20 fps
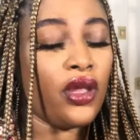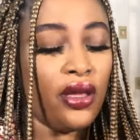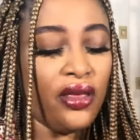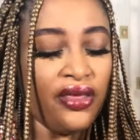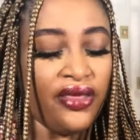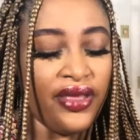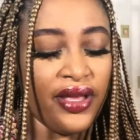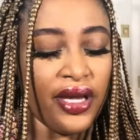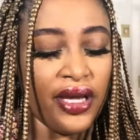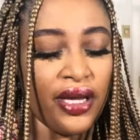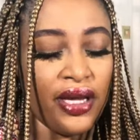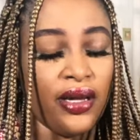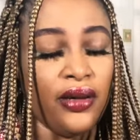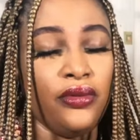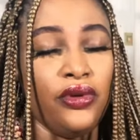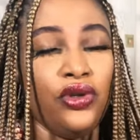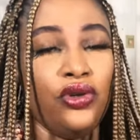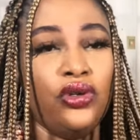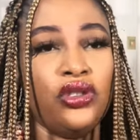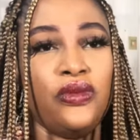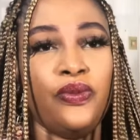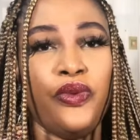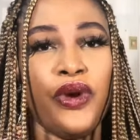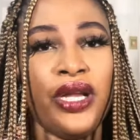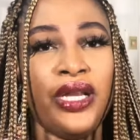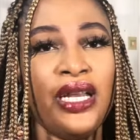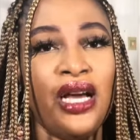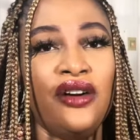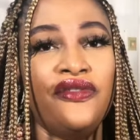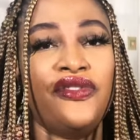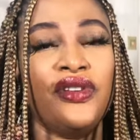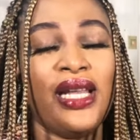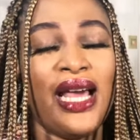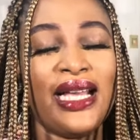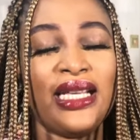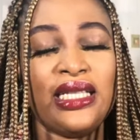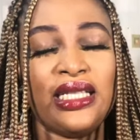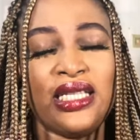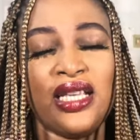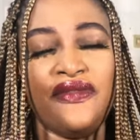the notes breakdown for
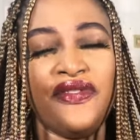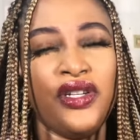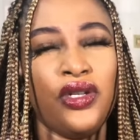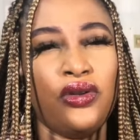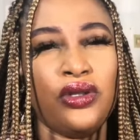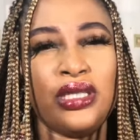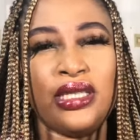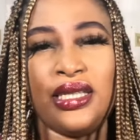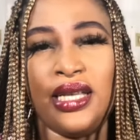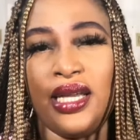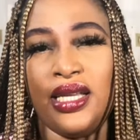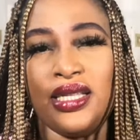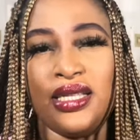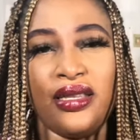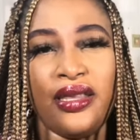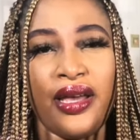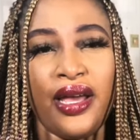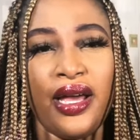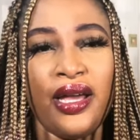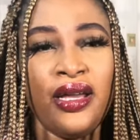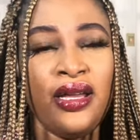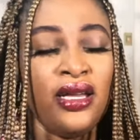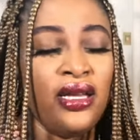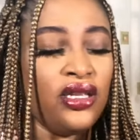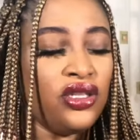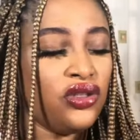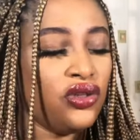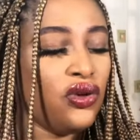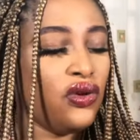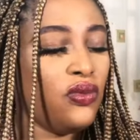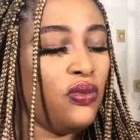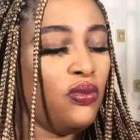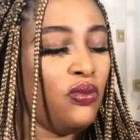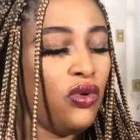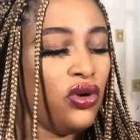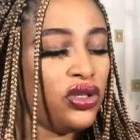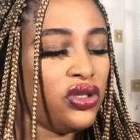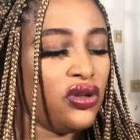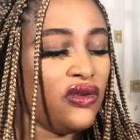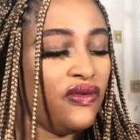like seven or six there. So
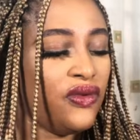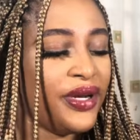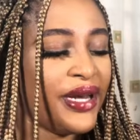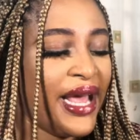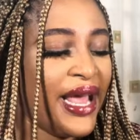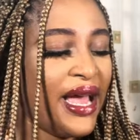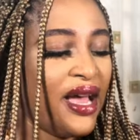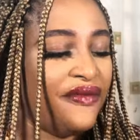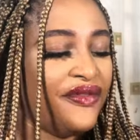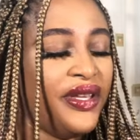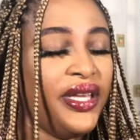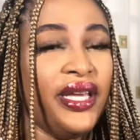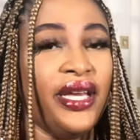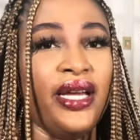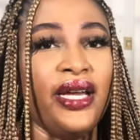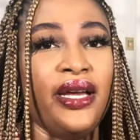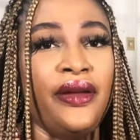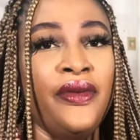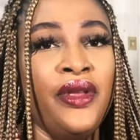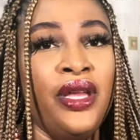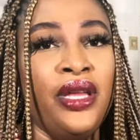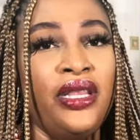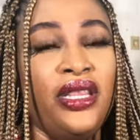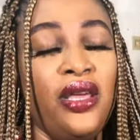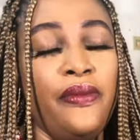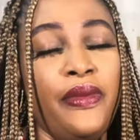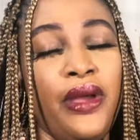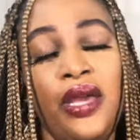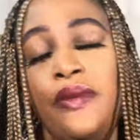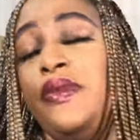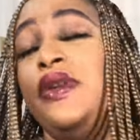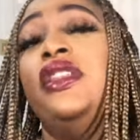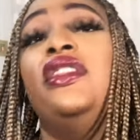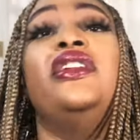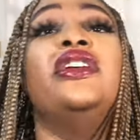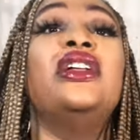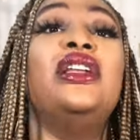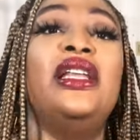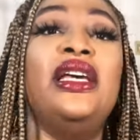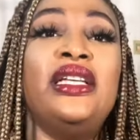most of what I have here, they may be
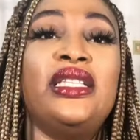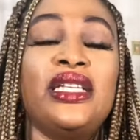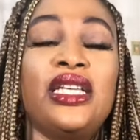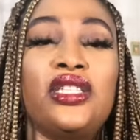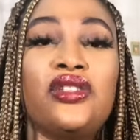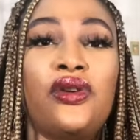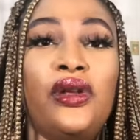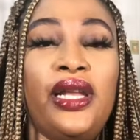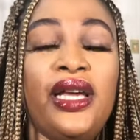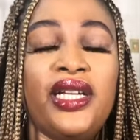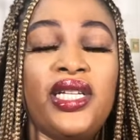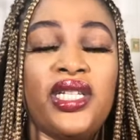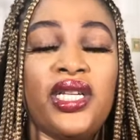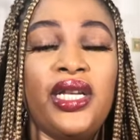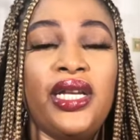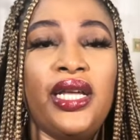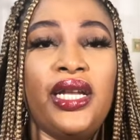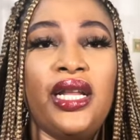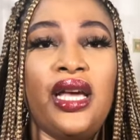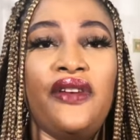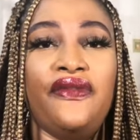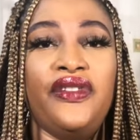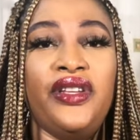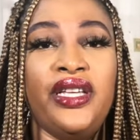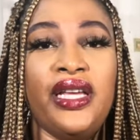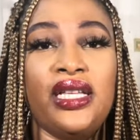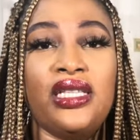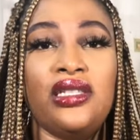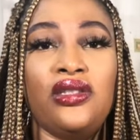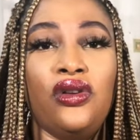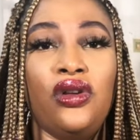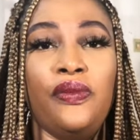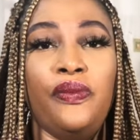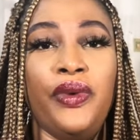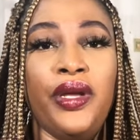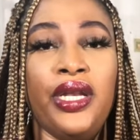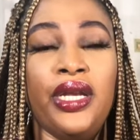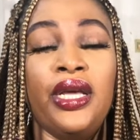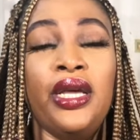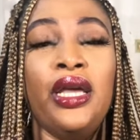their latest collection and have yet not
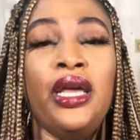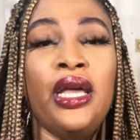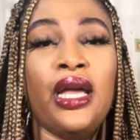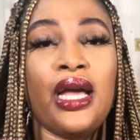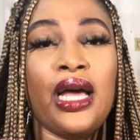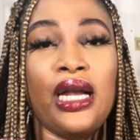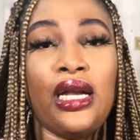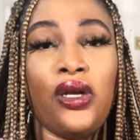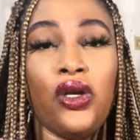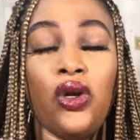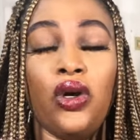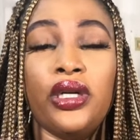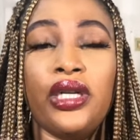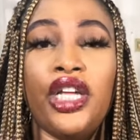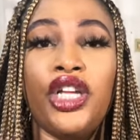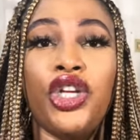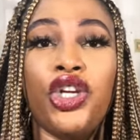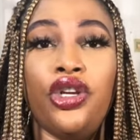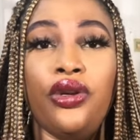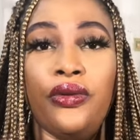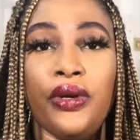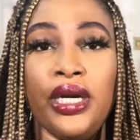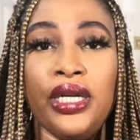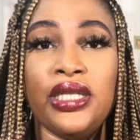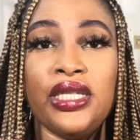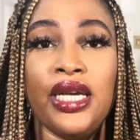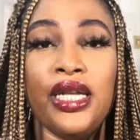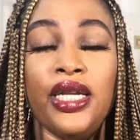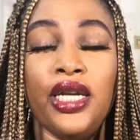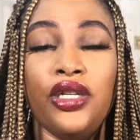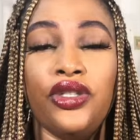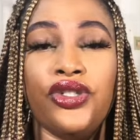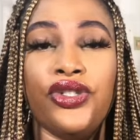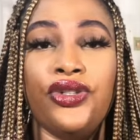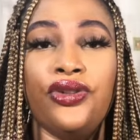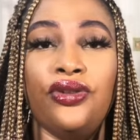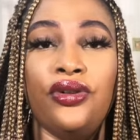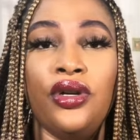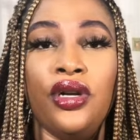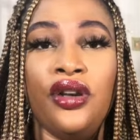been catalogued and curated
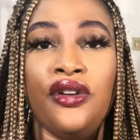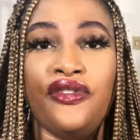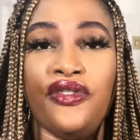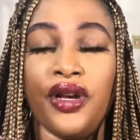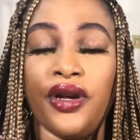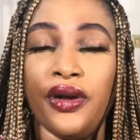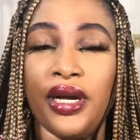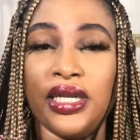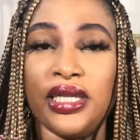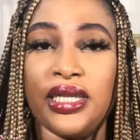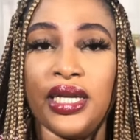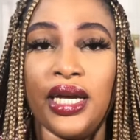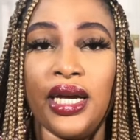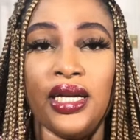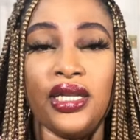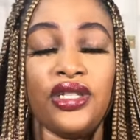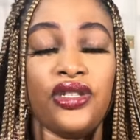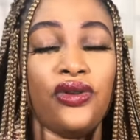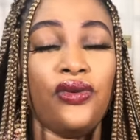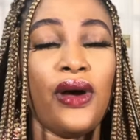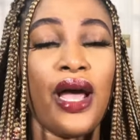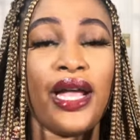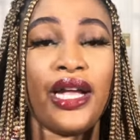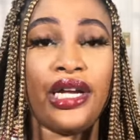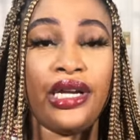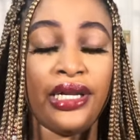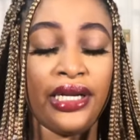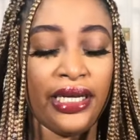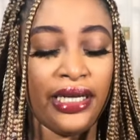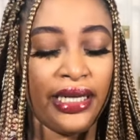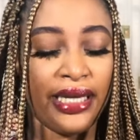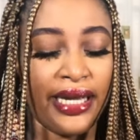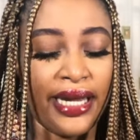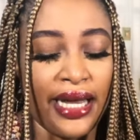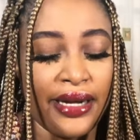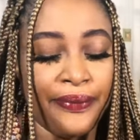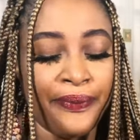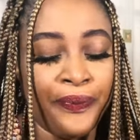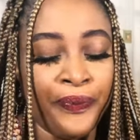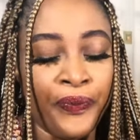into Fragrantica. So I couldn't
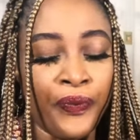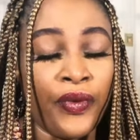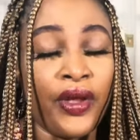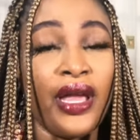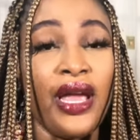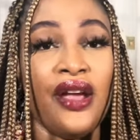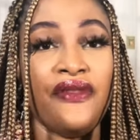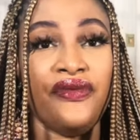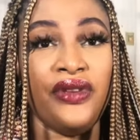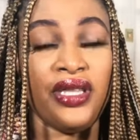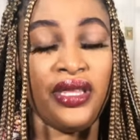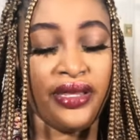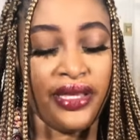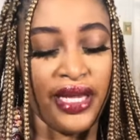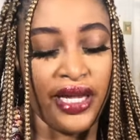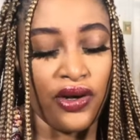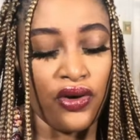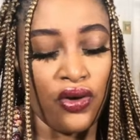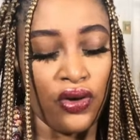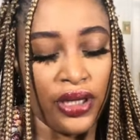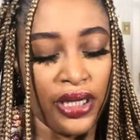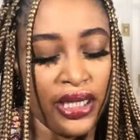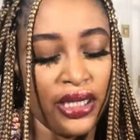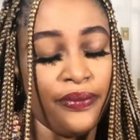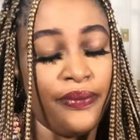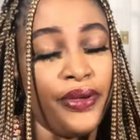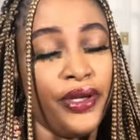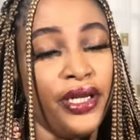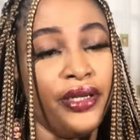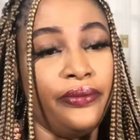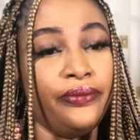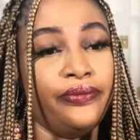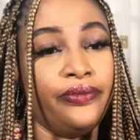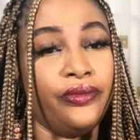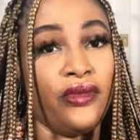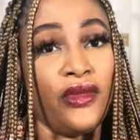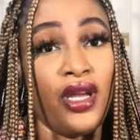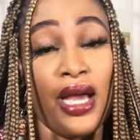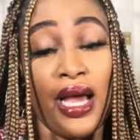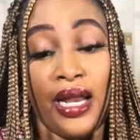get everything on it, but
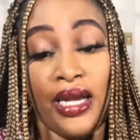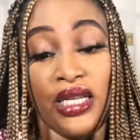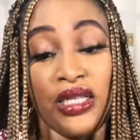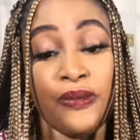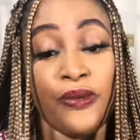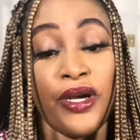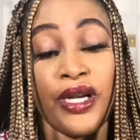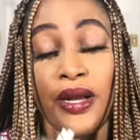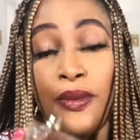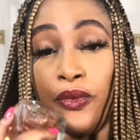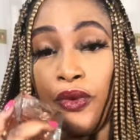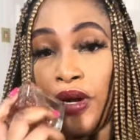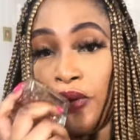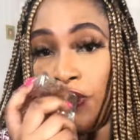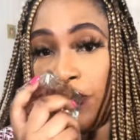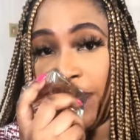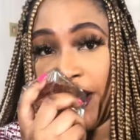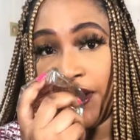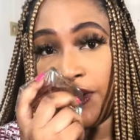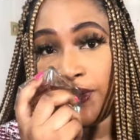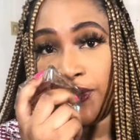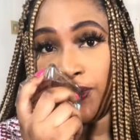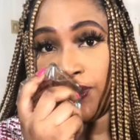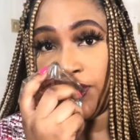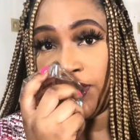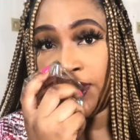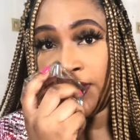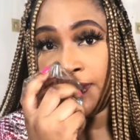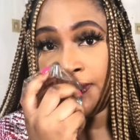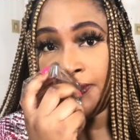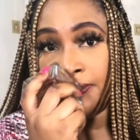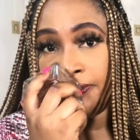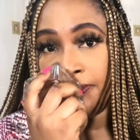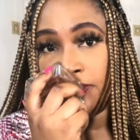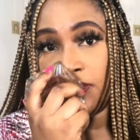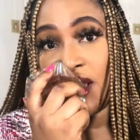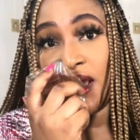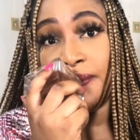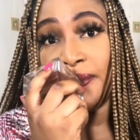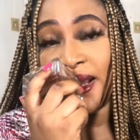at this point, I'm going with my nose
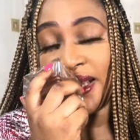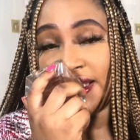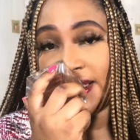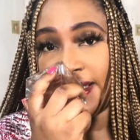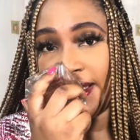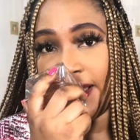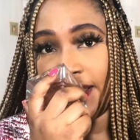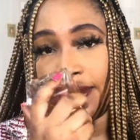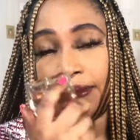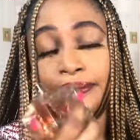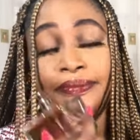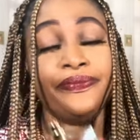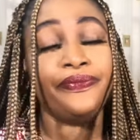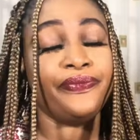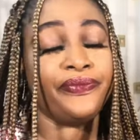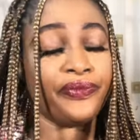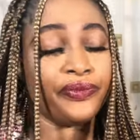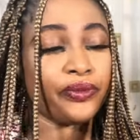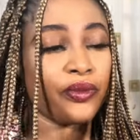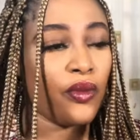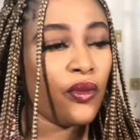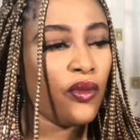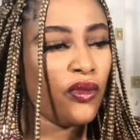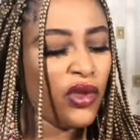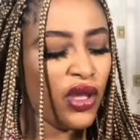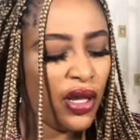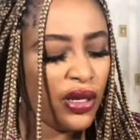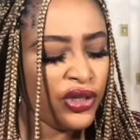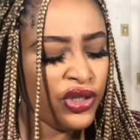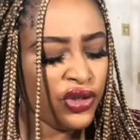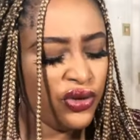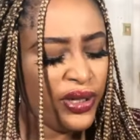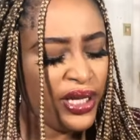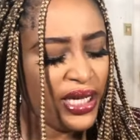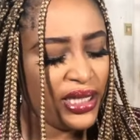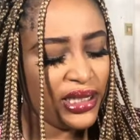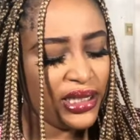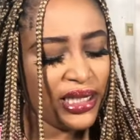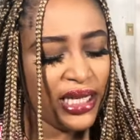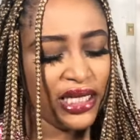and my skin. So
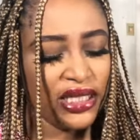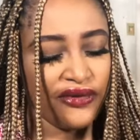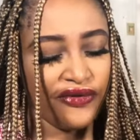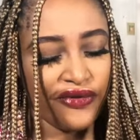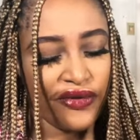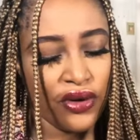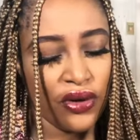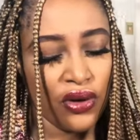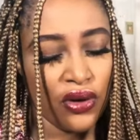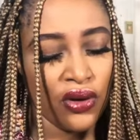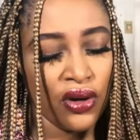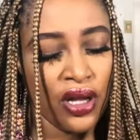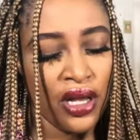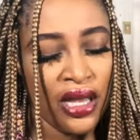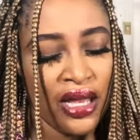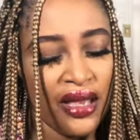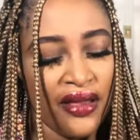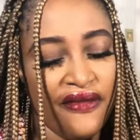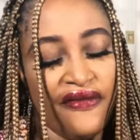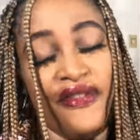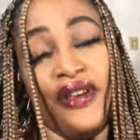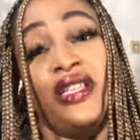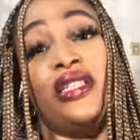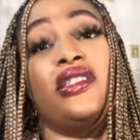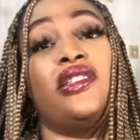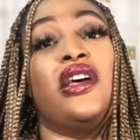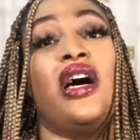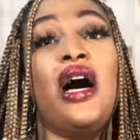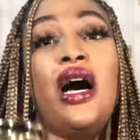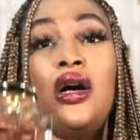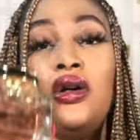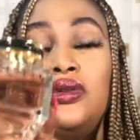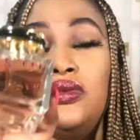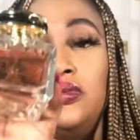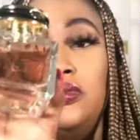yes, that's for Vestal.